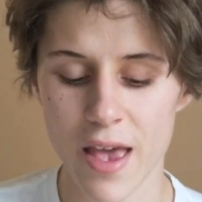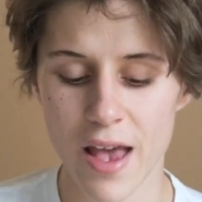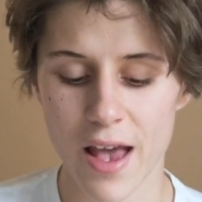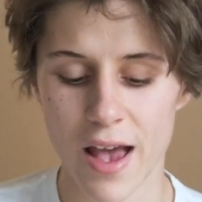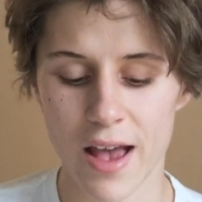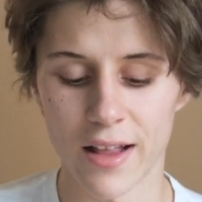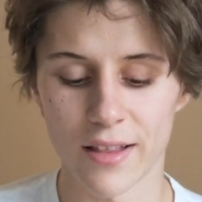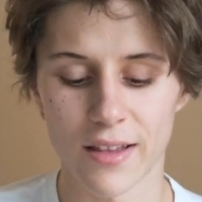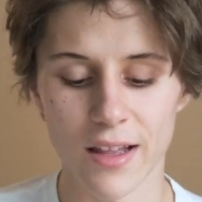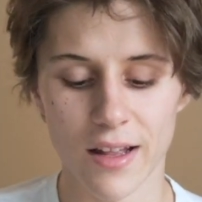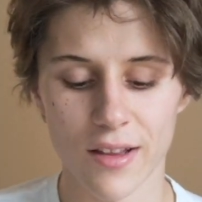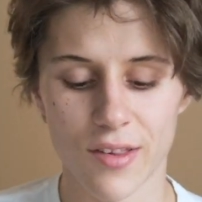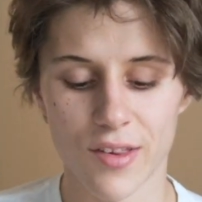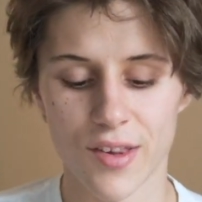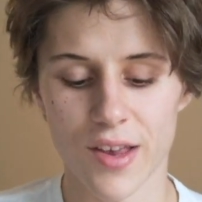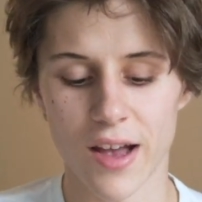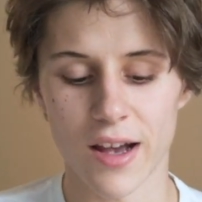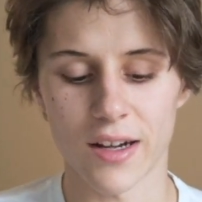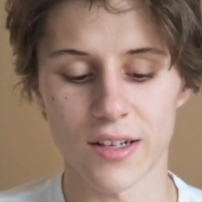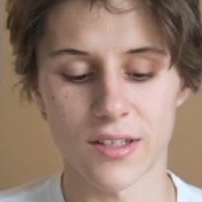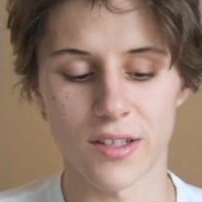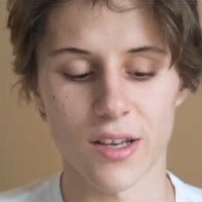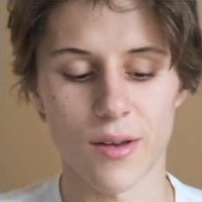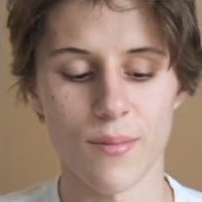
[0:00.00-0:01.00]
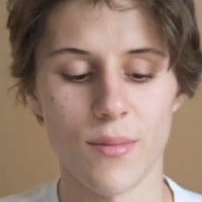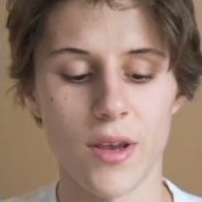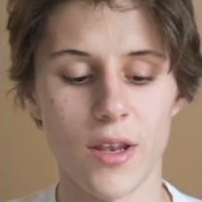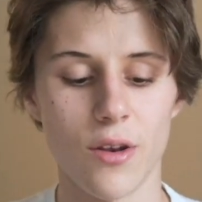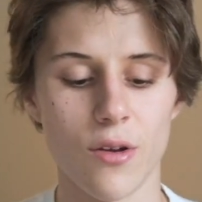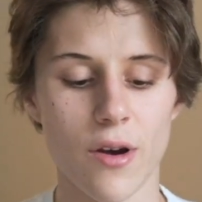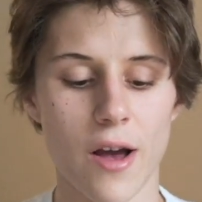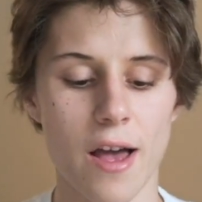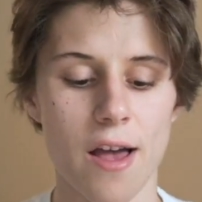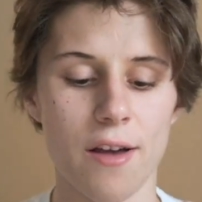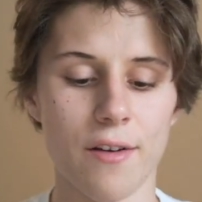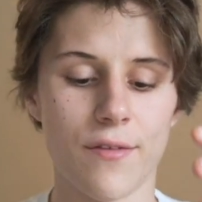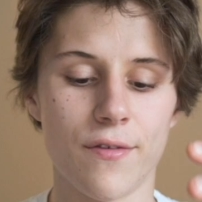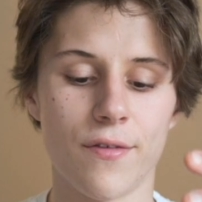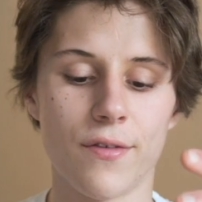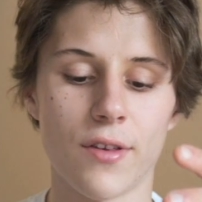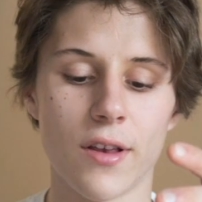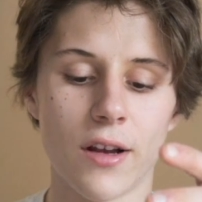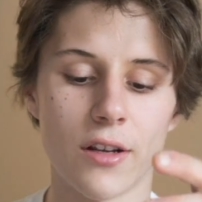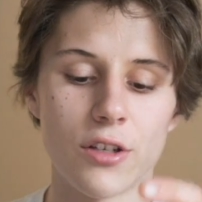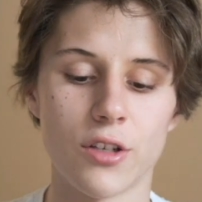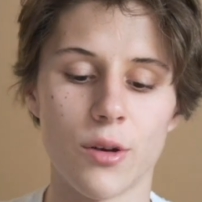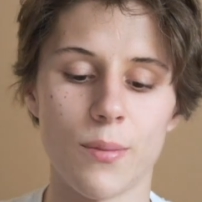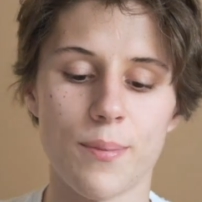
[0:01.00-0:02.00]
And that sucks. I mean, you have
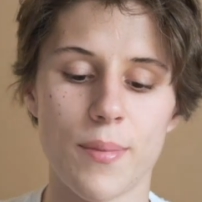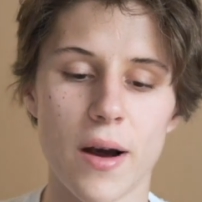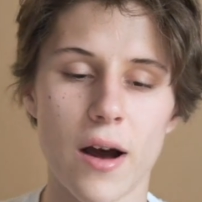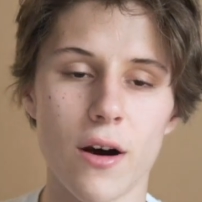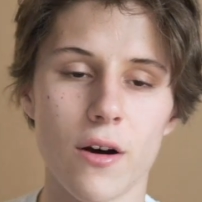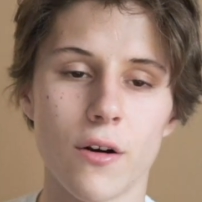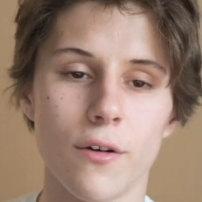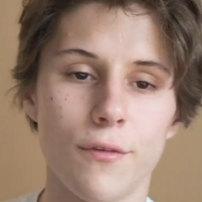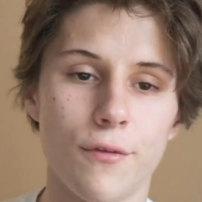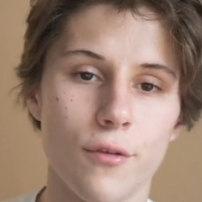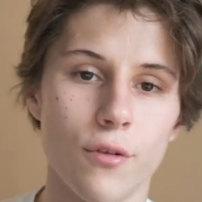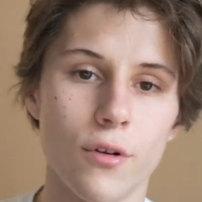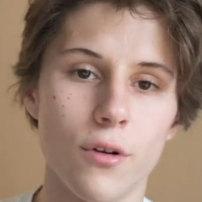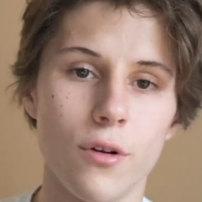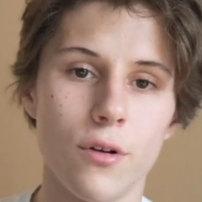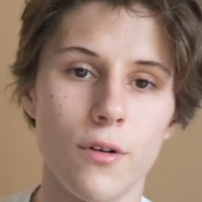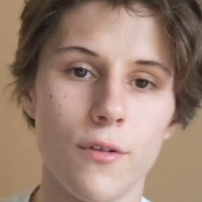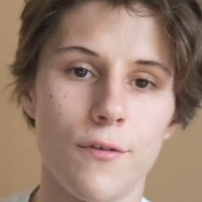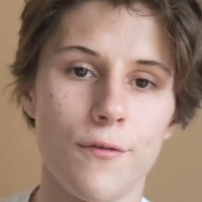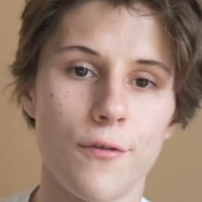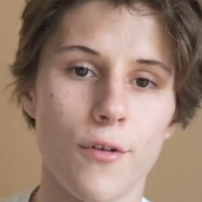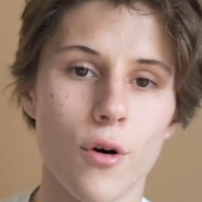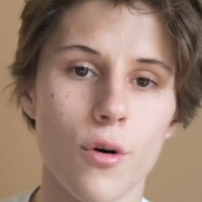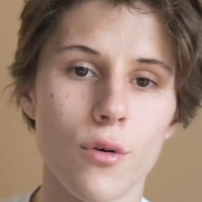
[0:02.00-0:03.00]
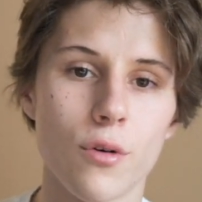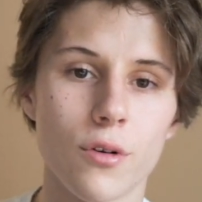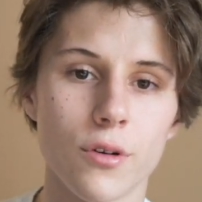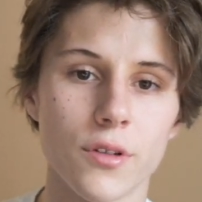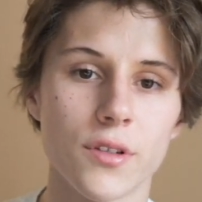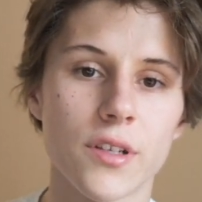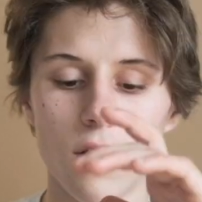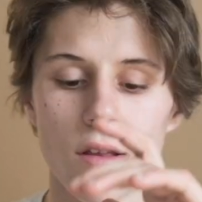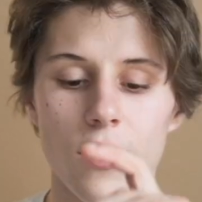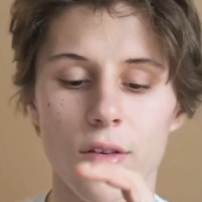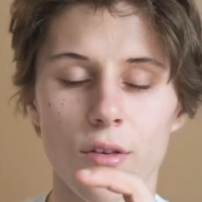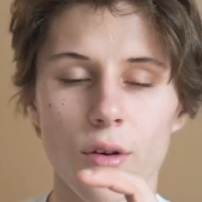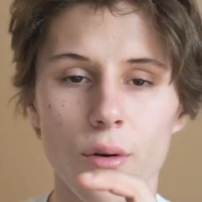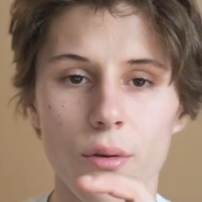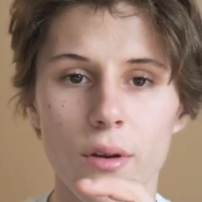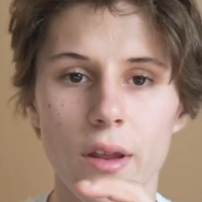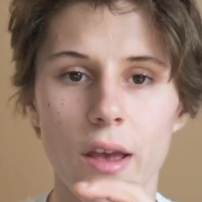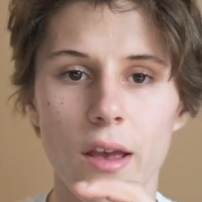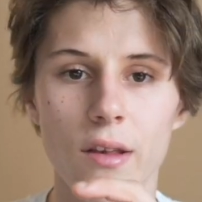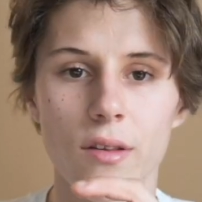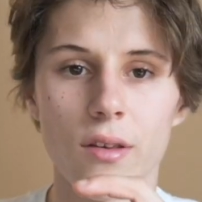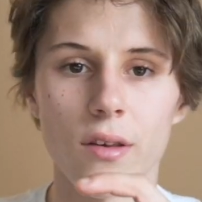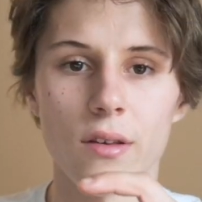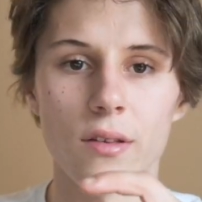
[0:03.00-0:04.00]
such a powerful focus. The Sony
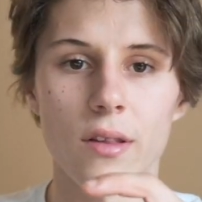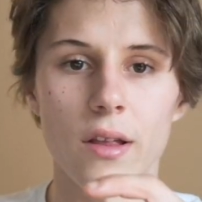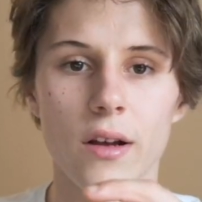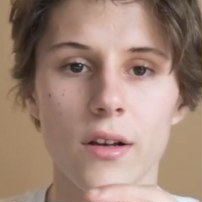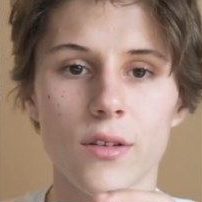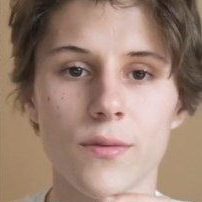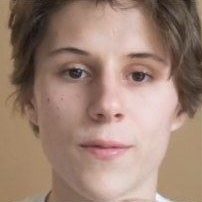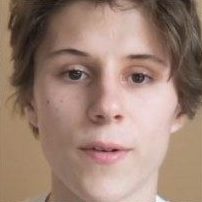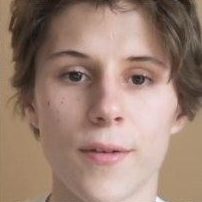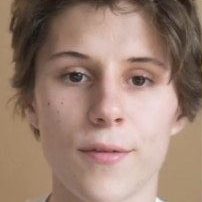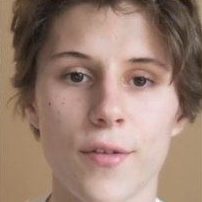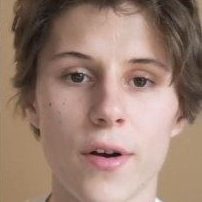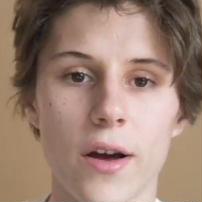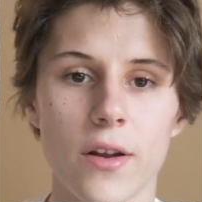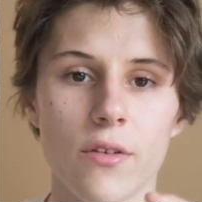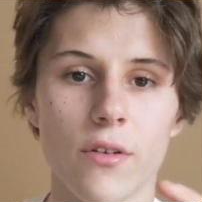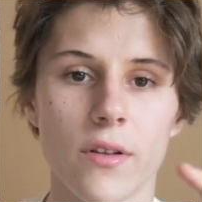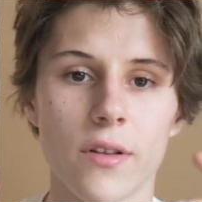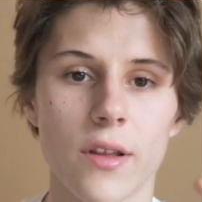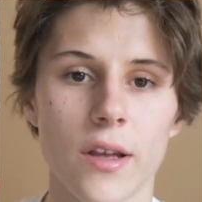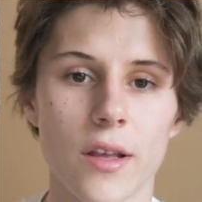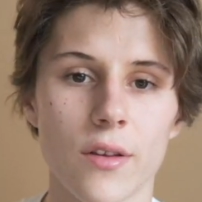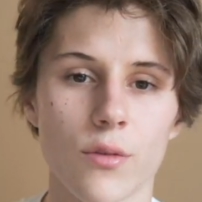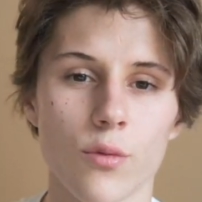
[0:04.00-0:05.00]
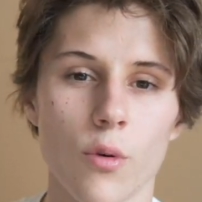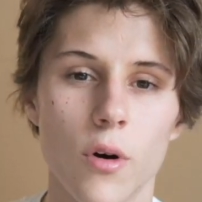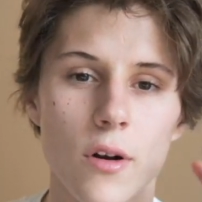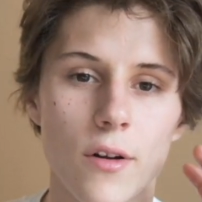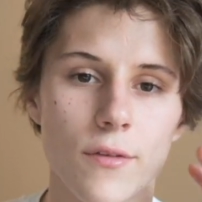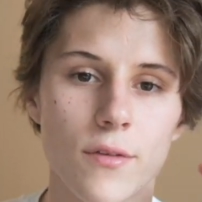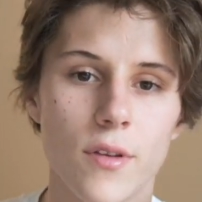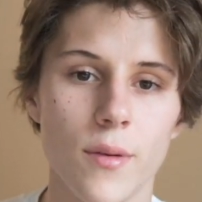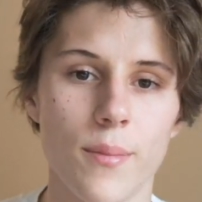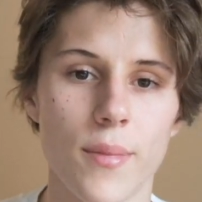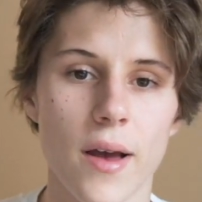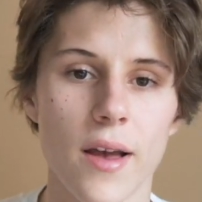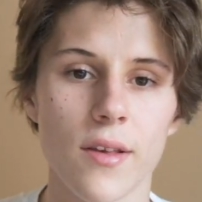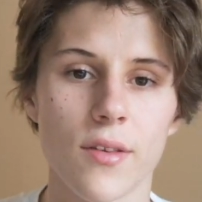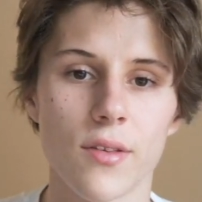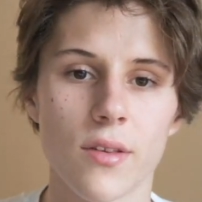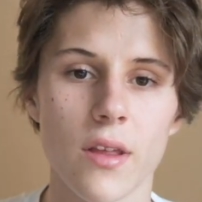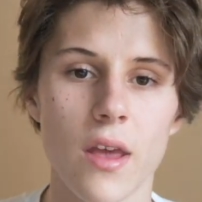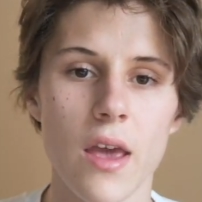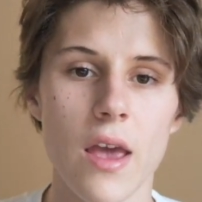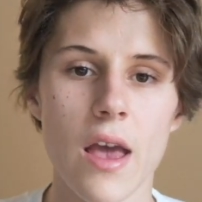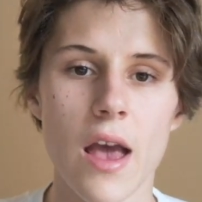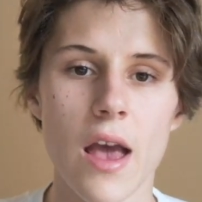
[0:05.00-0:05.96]
a6500 has one of the best